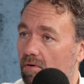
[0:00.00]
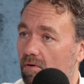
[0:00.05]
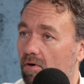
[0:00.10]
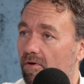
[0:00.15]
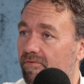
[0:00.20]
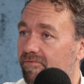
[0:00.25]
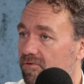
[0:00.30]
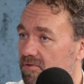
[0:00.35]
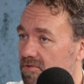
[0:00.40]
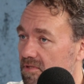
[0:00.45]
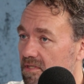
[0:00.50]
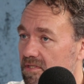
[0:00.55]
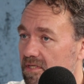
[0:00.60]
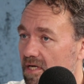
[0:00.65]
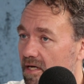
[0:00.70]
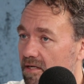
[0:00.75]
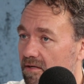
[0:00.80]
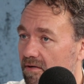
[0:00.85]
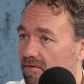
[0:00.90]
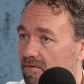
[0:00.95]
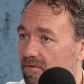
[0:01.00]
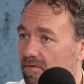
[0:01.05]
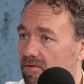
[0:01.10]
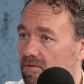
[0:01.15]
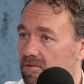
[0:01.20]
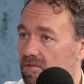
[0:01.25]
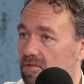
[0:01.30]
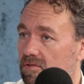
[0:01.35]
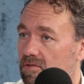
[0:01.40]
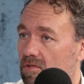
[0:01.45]
offers this kind of
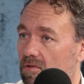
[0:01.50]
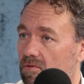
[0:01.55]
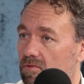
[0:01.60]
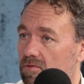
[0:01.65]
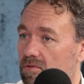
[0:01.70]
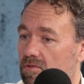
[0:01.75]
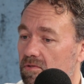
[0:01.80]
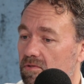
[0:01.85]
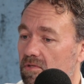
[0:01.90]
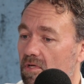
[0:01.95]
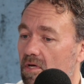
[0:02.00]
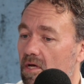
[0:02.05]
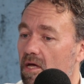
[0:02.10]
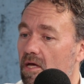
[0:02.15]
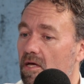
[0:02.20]
solutions.